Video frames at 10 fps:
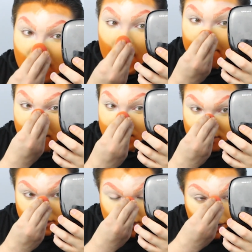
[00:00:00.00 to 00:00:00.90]

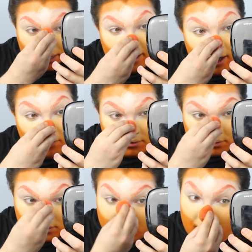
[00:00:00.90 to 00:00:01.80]
topics to talk about
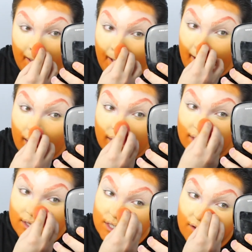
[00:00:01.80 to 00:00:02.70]
and
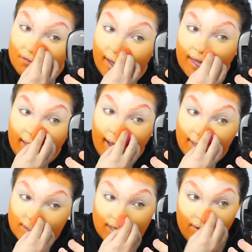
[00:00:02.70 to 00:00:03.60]
stuff like
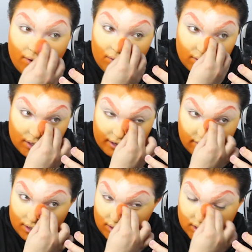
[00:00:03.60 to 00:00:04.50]
that. So
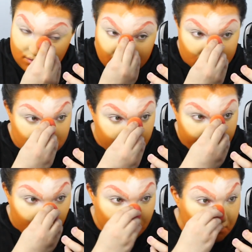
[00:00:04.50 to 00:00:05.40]
even though this first
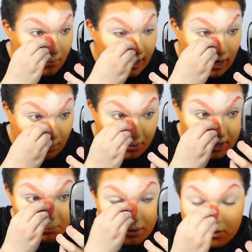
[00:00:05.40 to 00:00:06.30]
video might not
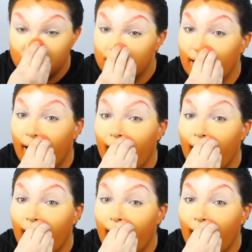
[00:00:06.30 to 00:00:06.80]
be the most